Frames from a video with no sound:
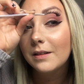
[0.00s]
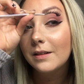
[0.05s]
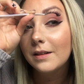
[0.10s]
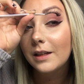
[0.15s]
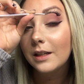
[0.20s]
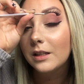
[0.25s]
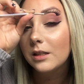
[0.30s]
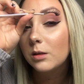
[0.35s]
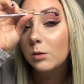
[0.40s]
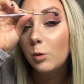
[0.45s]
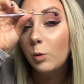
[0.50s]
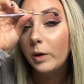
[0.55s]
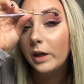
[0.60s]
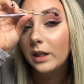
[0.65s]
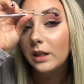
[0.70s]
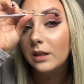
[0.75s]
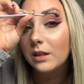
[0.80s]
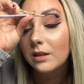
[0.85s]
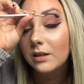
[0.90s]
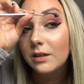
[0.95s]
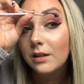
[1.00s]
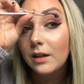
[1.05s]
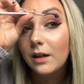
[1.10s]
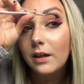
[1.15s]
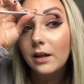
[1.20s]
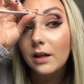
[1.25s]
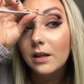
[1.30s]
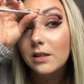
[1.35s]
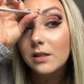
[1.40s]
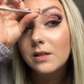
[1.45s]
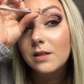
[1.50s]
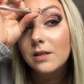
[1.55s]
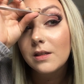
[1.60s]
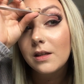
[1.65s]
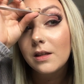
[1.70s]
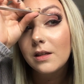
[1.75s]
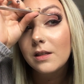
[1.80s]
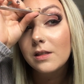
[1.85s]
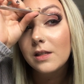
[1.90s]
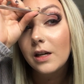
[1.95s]
like squint, I guess
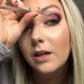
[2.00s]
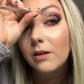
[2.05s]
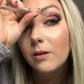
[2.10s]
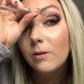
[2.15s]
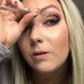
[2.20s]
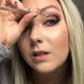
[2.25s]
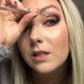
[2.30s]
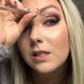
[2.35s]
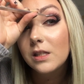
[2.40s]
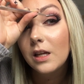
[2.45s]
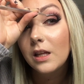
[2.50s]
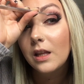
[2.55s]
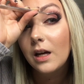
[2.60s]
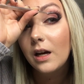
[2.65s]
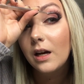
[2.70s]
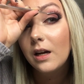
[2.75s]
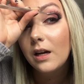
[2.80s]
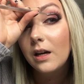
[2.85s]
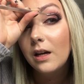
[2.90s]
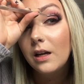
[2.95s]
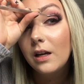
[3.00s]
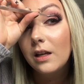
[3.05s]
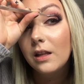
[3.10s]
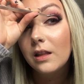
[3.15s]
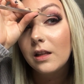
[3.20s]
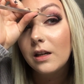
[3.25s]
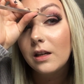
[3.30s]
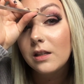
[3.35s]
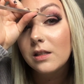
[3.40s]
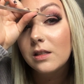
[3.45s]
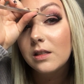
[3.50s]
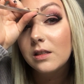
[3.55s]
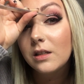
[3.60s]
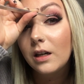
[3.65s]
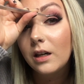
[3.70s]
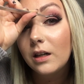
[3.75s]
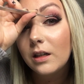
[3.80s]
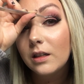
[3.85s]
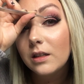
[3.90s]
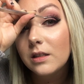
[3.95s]
is how you want to say that. Then I
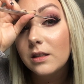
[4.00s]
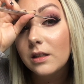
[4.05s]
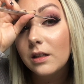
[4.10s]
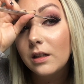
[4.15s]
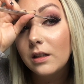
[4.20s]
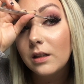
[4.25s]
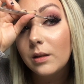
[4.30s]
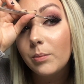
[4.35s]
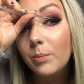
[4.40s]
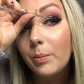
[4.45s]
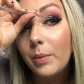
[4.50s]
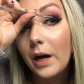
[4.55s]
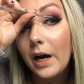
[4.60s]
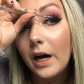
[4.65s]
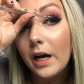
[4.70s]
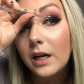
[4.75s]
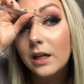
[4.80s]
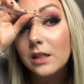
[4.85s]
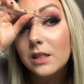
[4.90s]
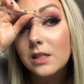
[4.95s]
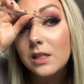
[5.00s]
start on the back